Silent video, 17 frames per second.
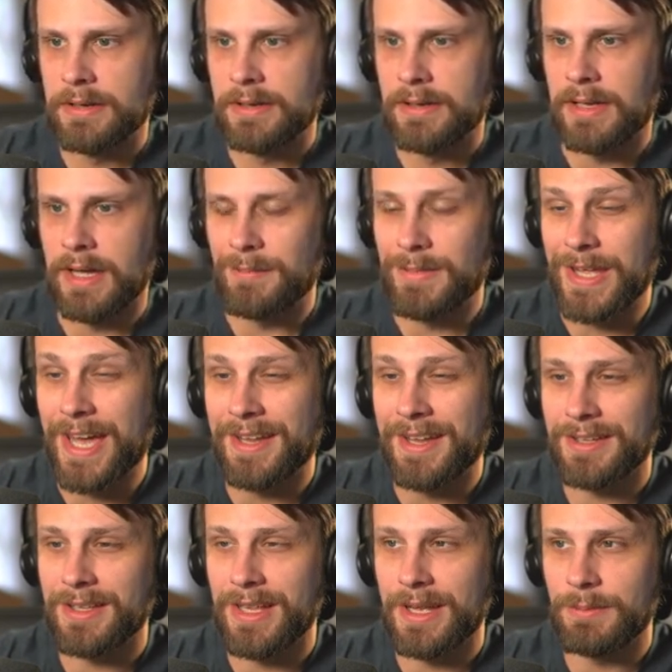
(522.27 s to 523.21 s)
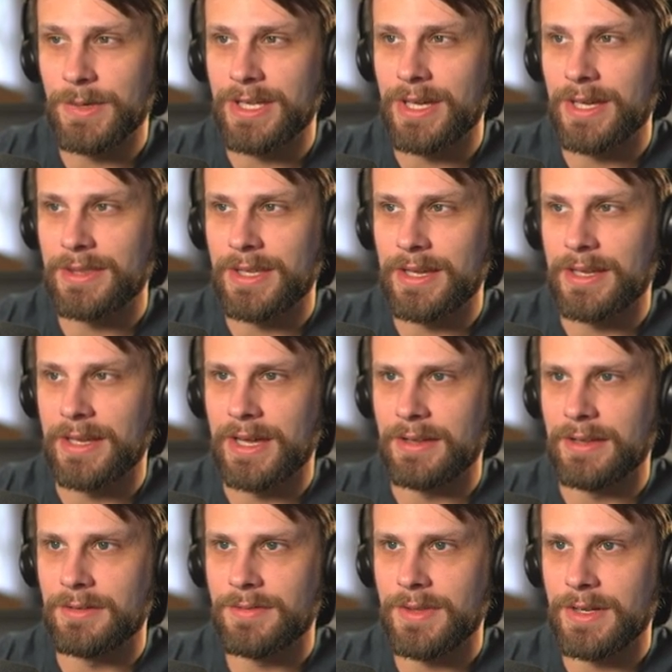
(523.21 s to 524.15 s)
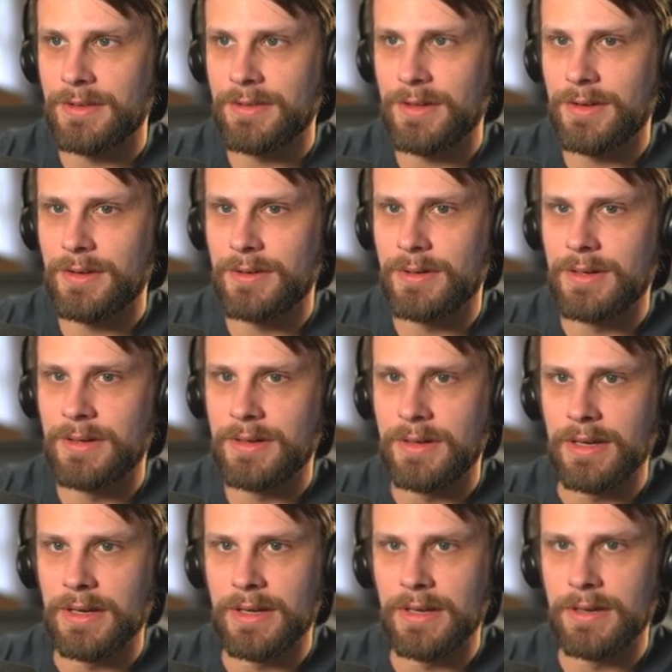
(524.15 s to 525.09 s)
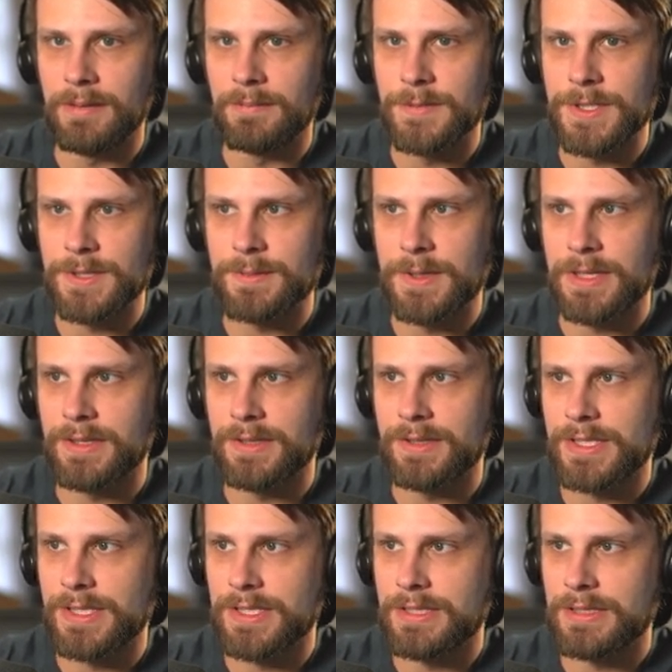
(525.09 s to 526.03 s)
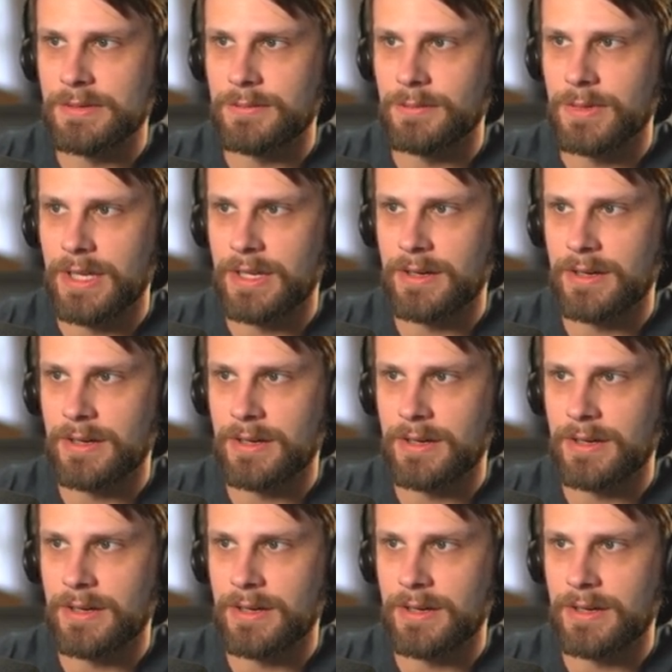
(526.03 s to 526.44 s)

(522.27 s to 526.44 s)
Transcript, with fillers: I'm kind of glad we got that out of there though, um, just because we had a